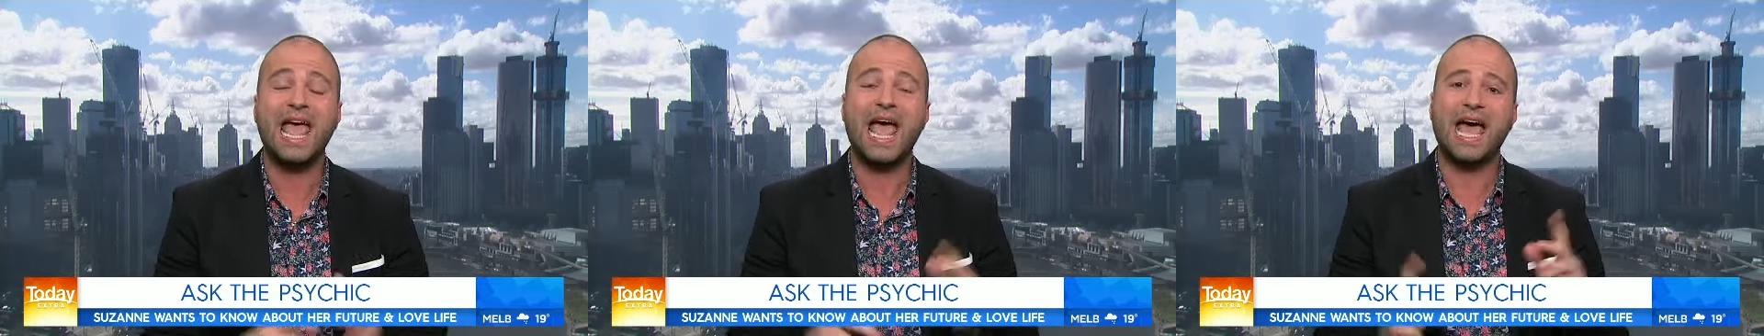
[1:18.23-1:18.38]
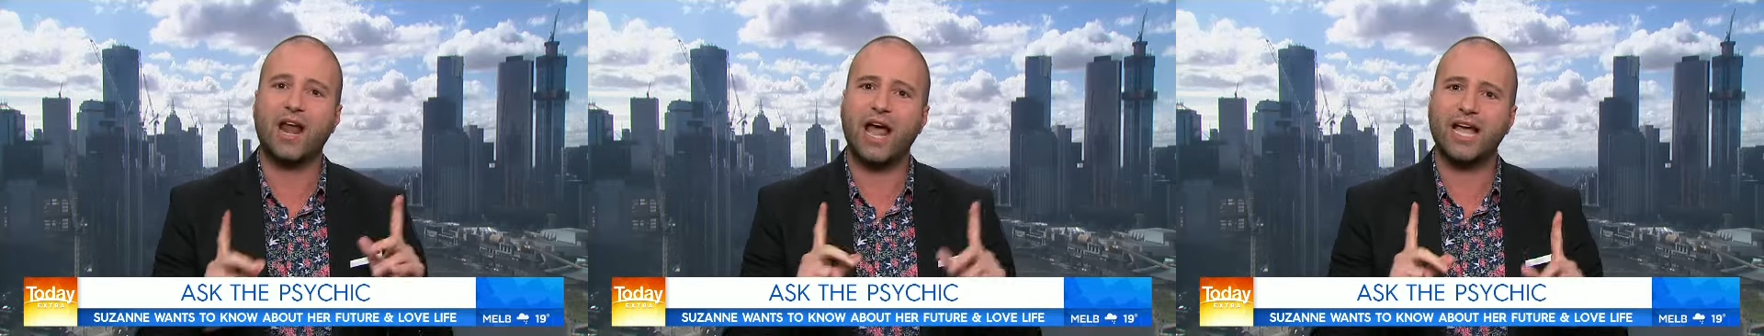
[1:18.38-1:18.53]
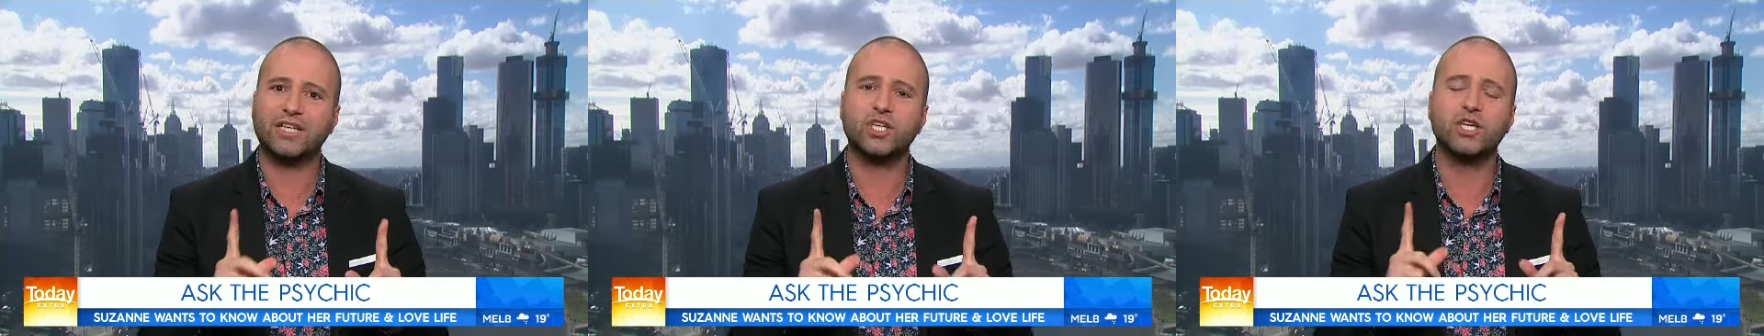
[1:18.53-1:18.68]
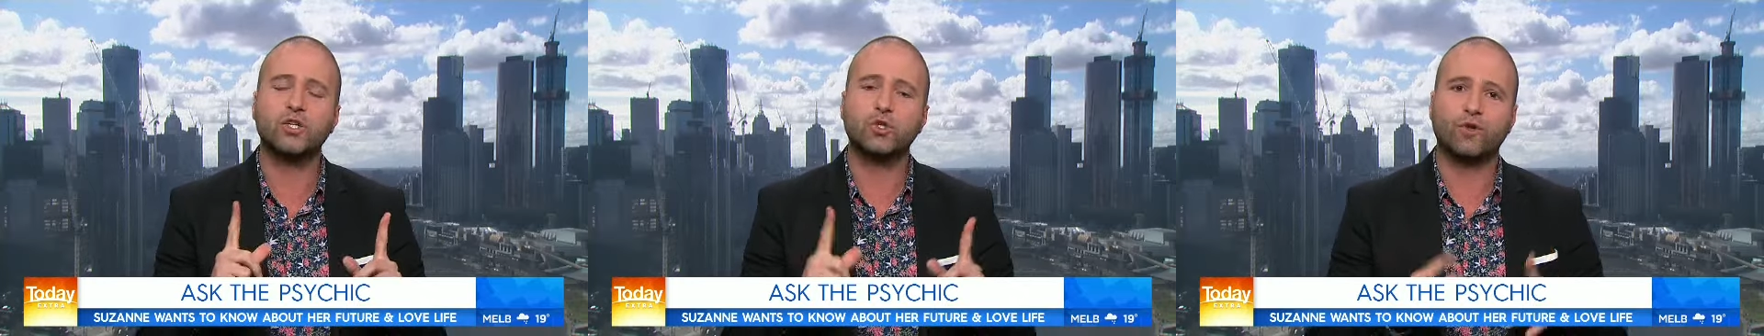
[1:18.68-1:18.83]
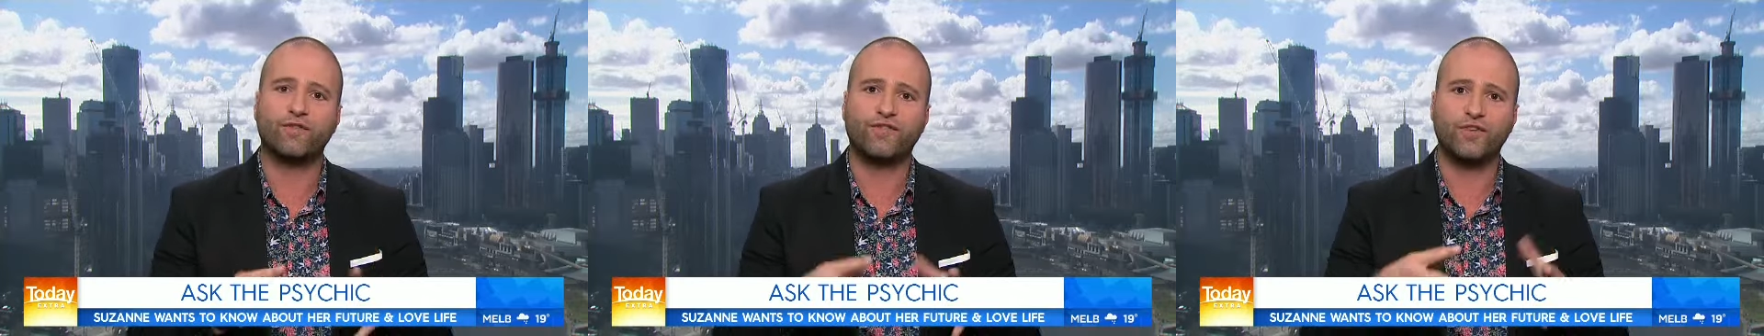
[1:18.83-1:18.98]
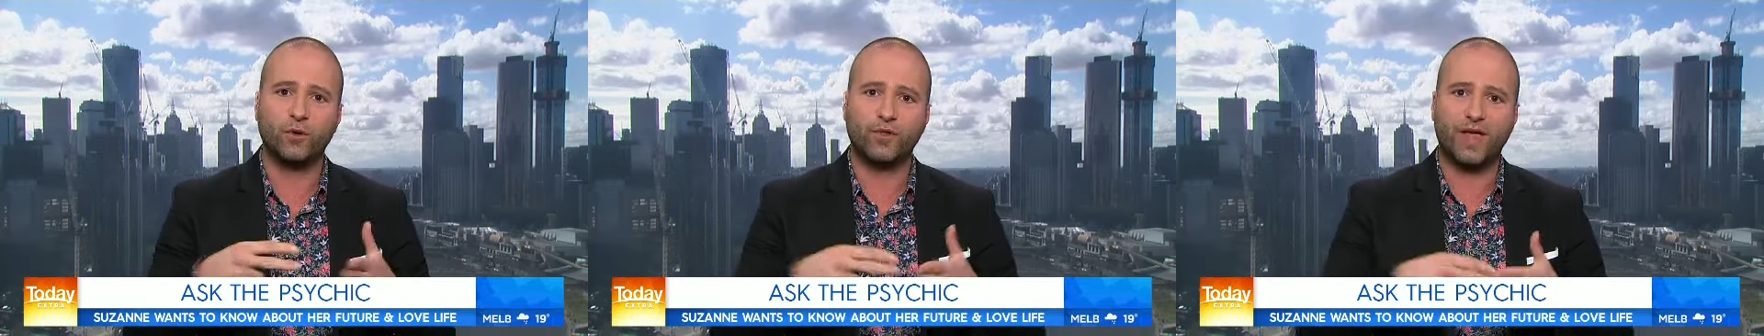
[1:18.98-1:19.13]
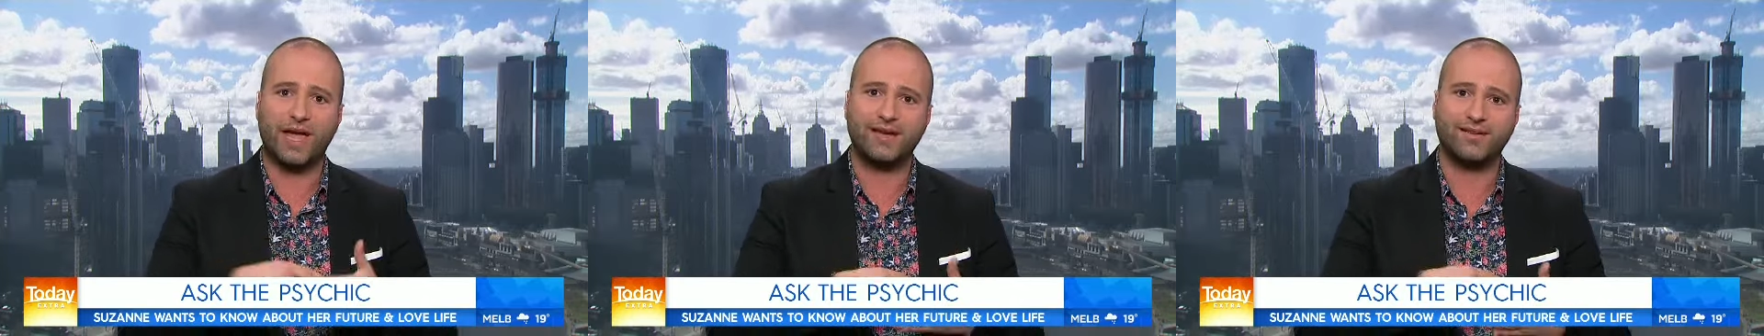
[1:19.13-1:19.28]
And I actually do
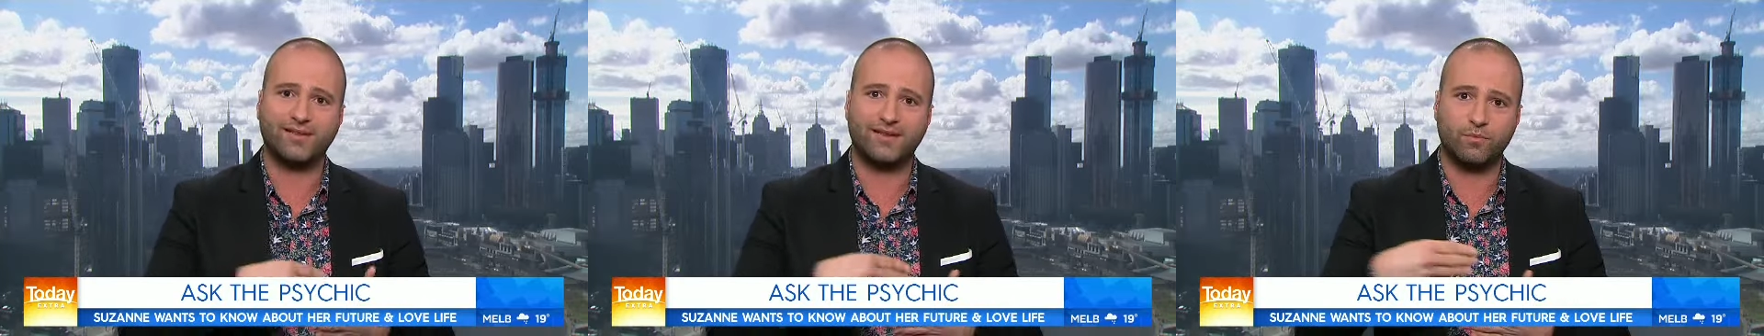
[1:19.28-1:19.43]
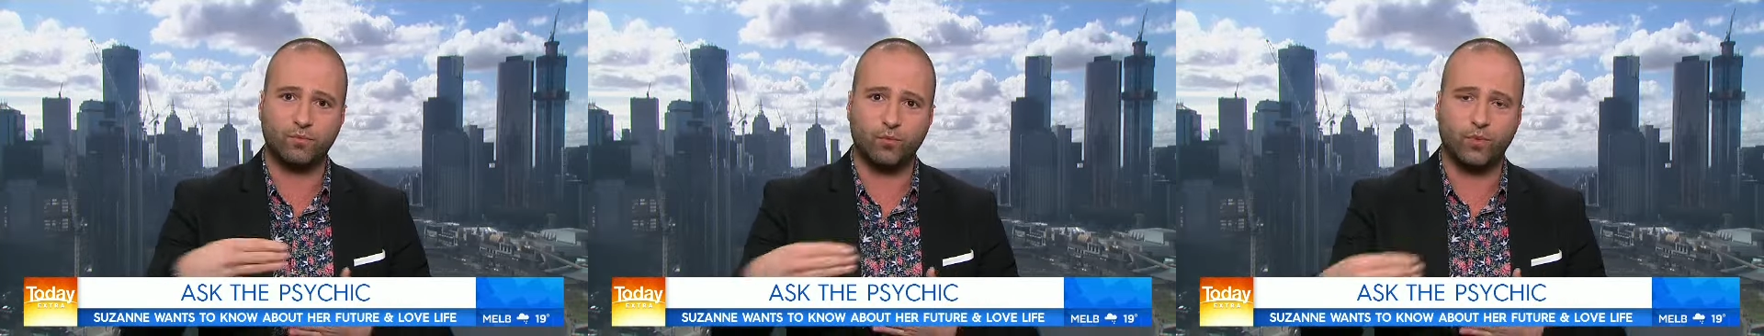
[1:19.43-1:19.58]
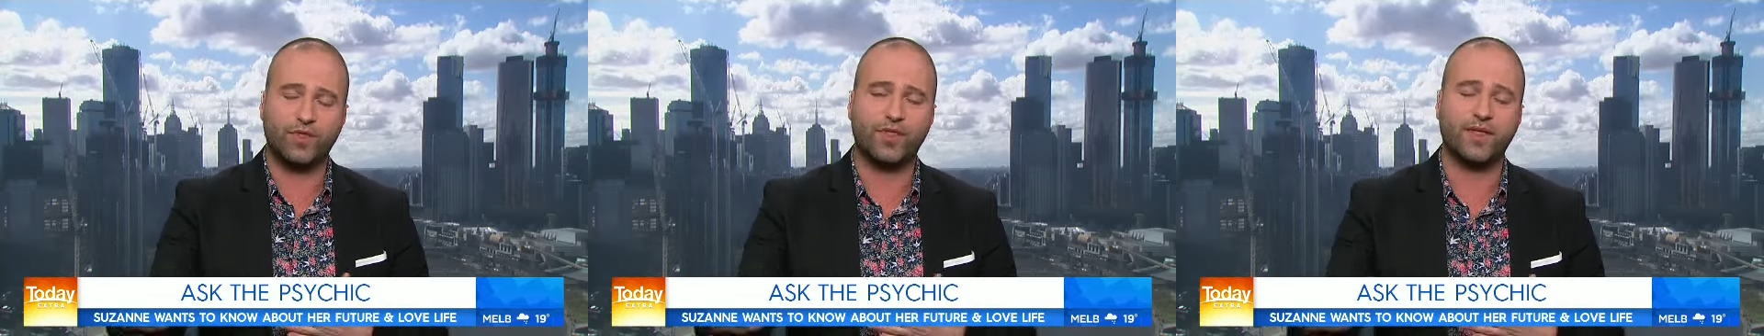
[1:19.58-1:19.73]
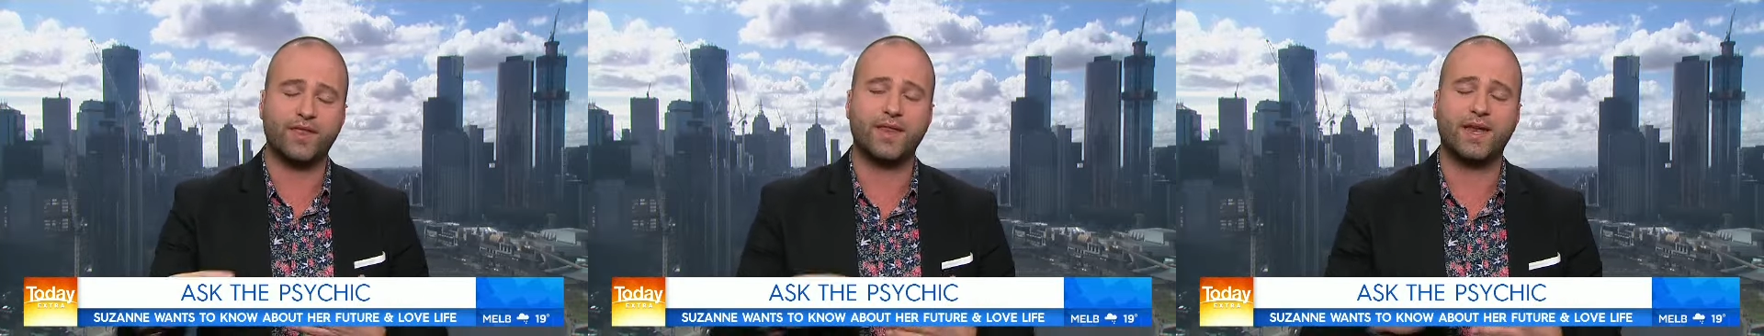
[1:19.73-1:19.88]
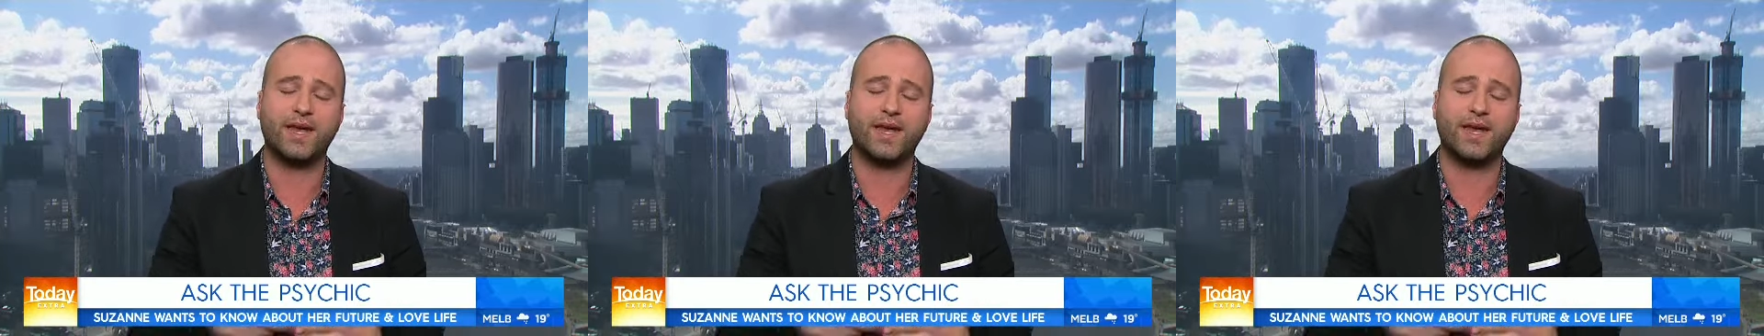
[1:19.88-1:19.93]
feel that is in within